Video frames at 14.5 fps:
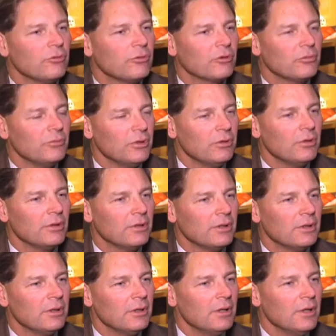the
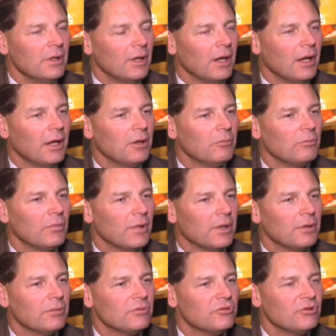community and,
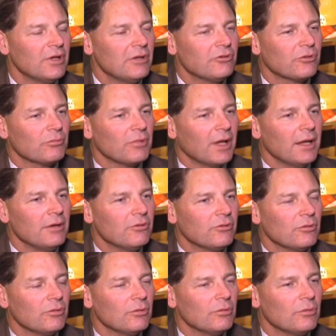and shed some light
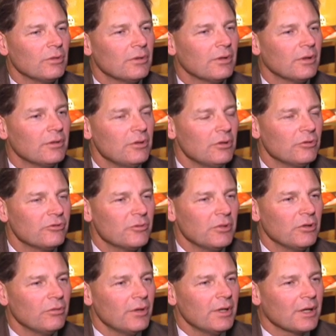to uh, you know some of
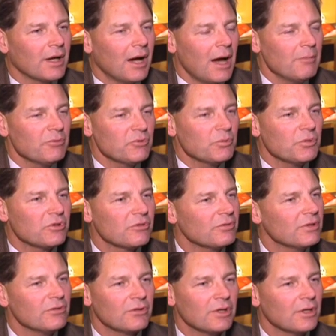the great accomplishments of
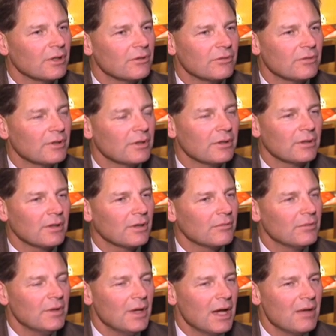these kids. And uh,
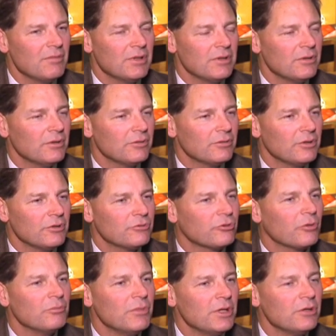I mean, they're, they're,
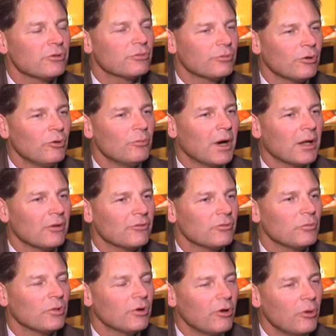tremendous role models,
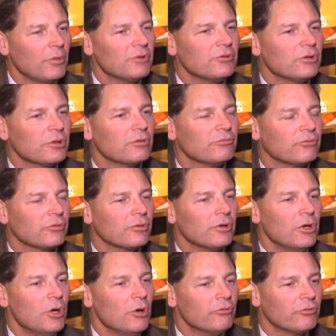and we're always looking for
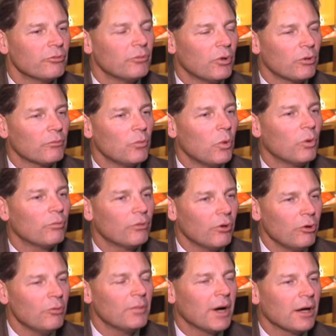for more, more
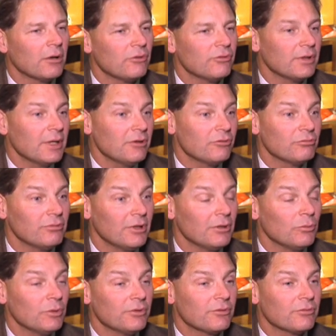role models. And that's really
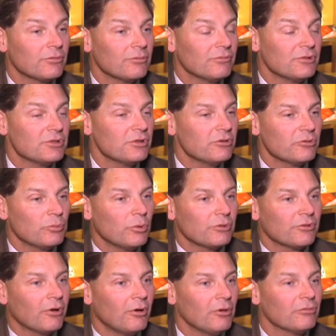what Virginia
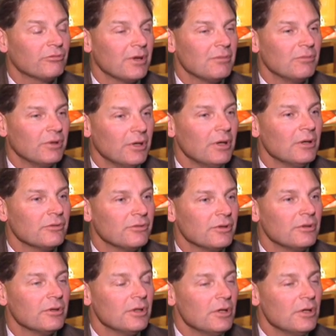Sports Hall of Fame does. It